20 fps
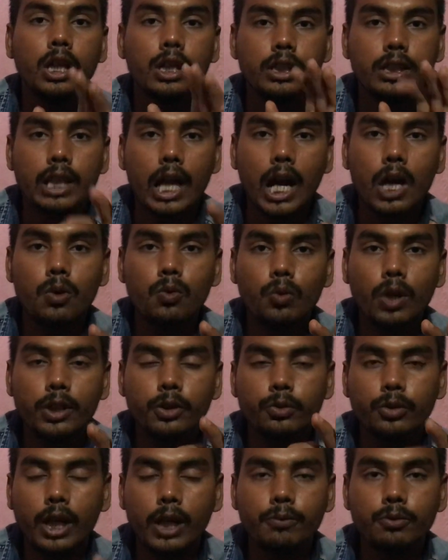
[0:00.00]
now
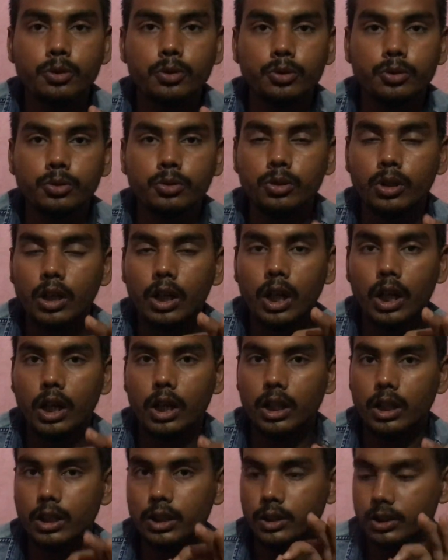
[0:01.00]
what you have to do
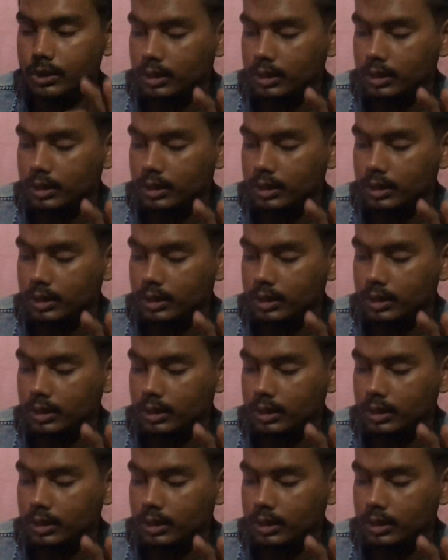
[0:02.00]
uh,